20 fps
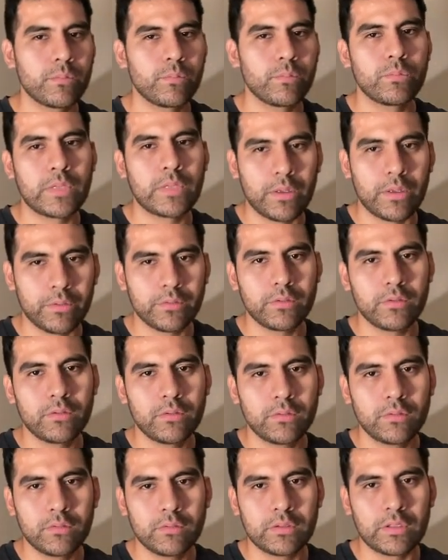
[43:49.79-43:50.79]
Now,
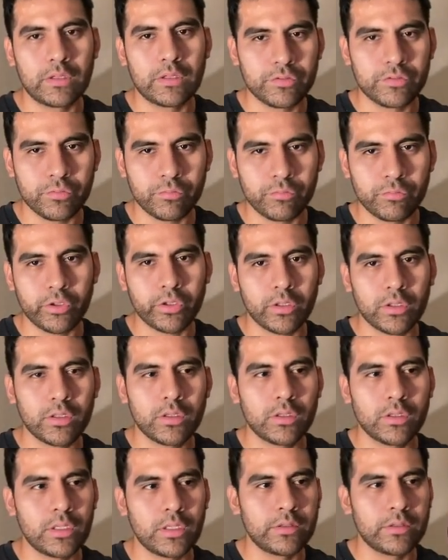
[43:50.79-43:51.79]
this should work.
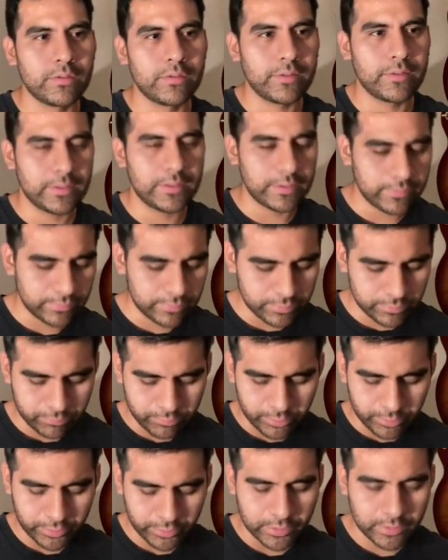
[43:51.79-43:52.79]
In theory, this should
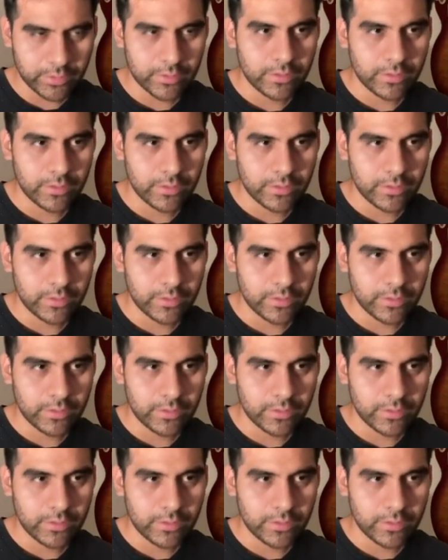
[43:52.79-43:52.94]
work.